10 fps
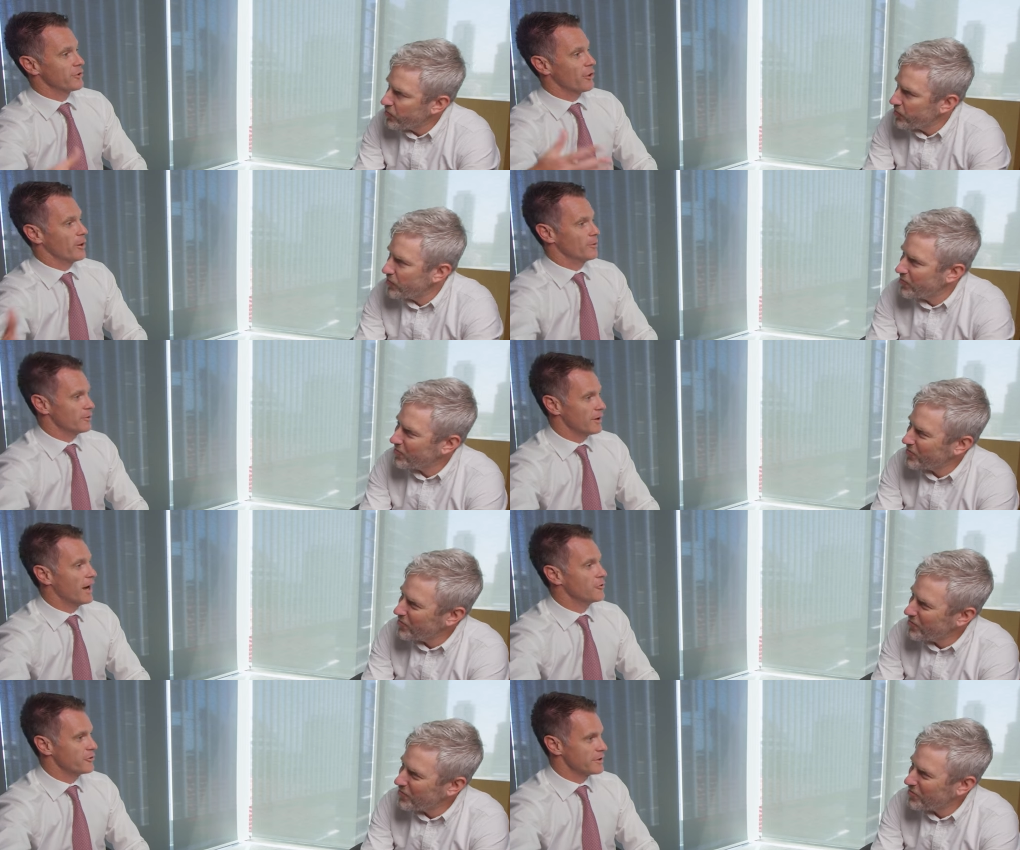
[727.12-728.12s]
Speaker 1: time or
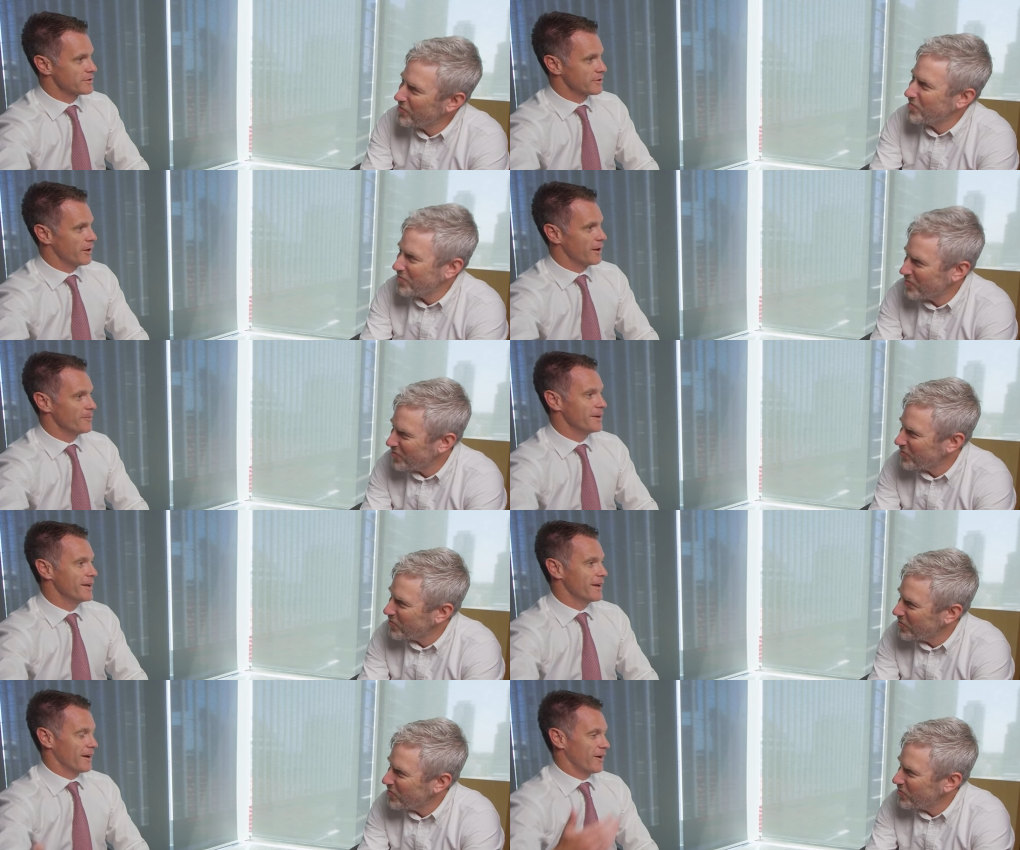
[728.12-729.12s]
100 years time mm.
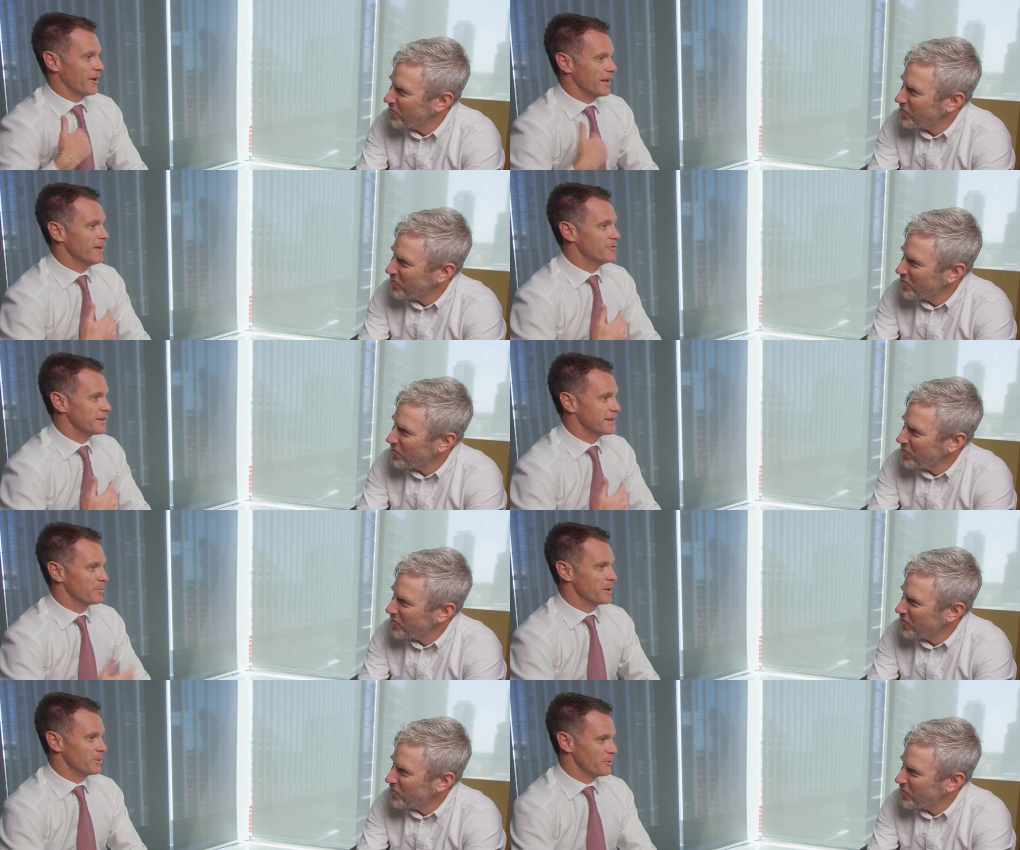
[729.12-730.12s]
I'd love to think
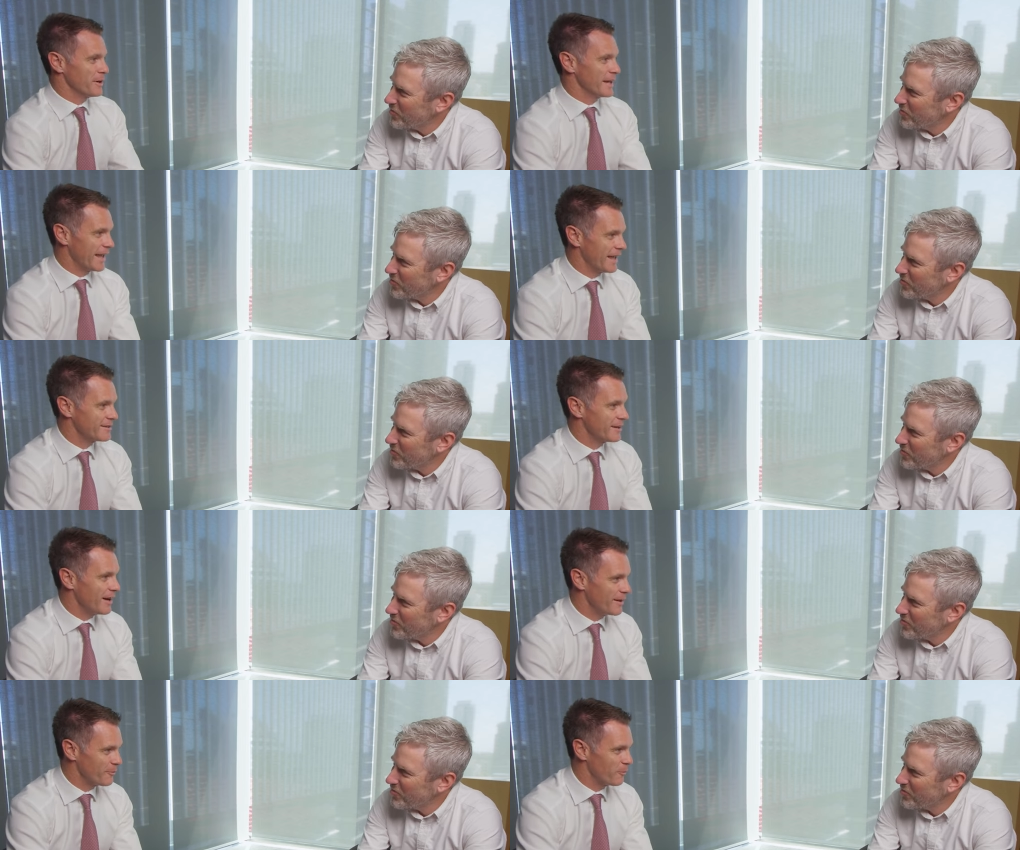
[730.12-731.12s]
people are reading
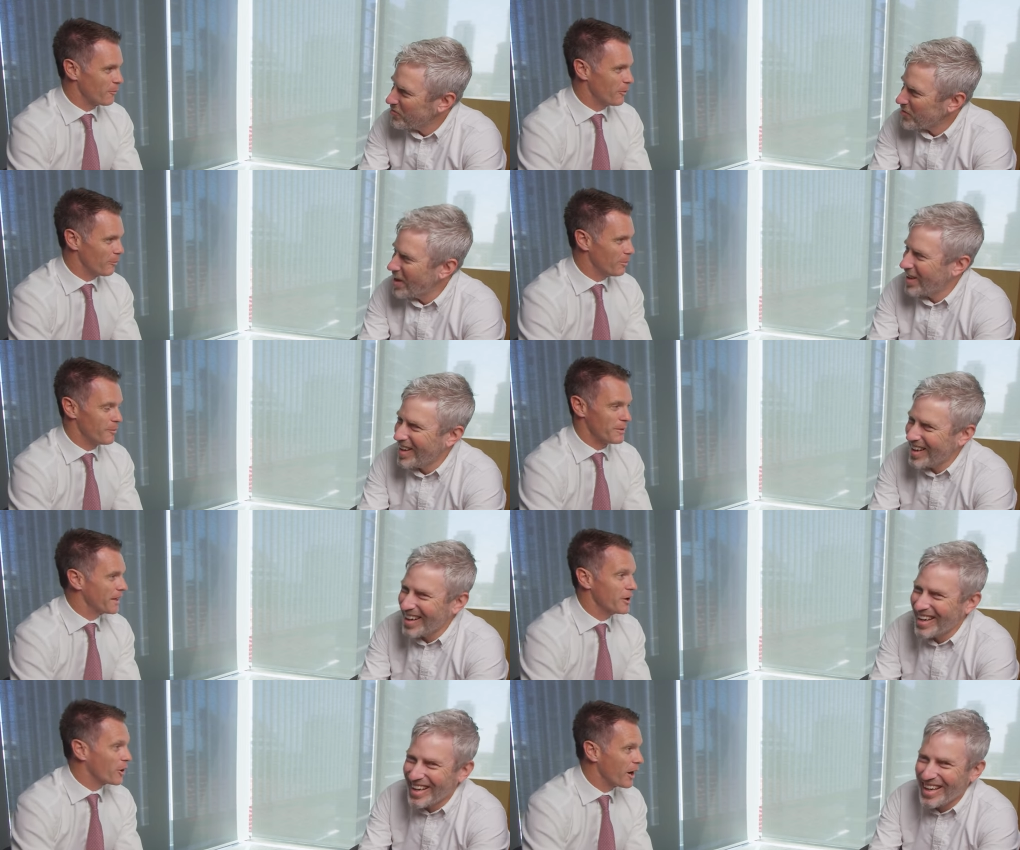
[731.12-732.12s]
Hansard, and what, but they're
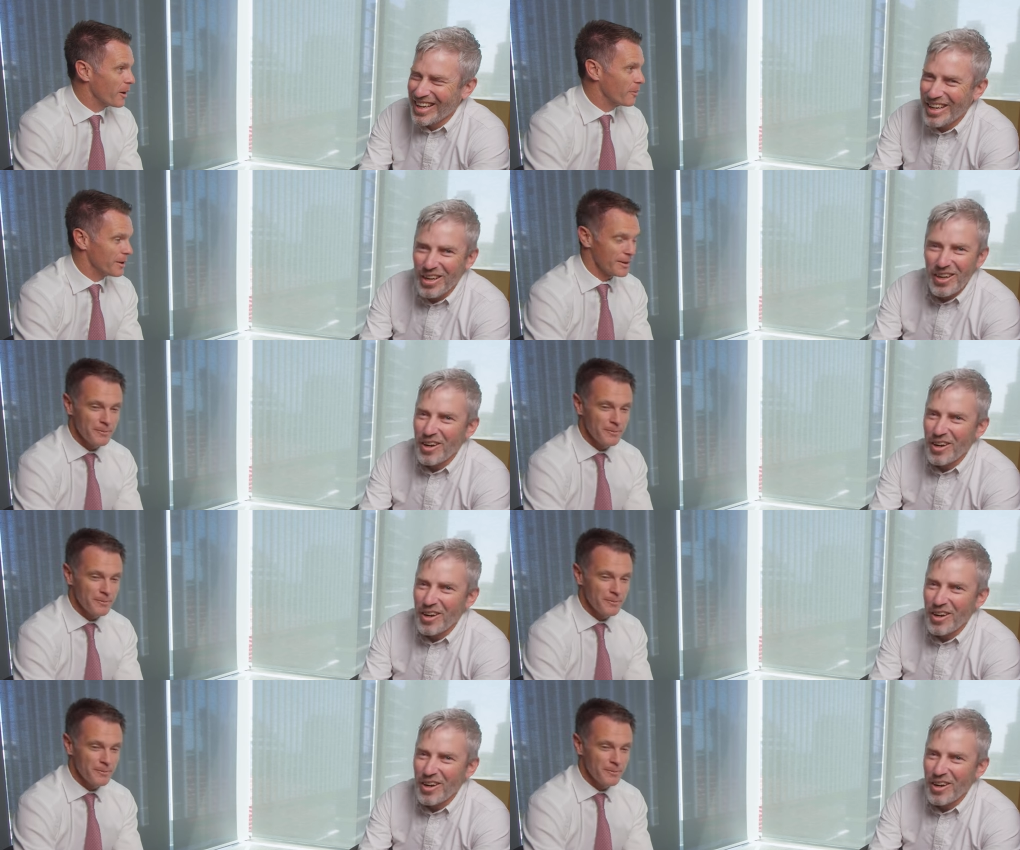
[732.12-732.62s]
not going to be.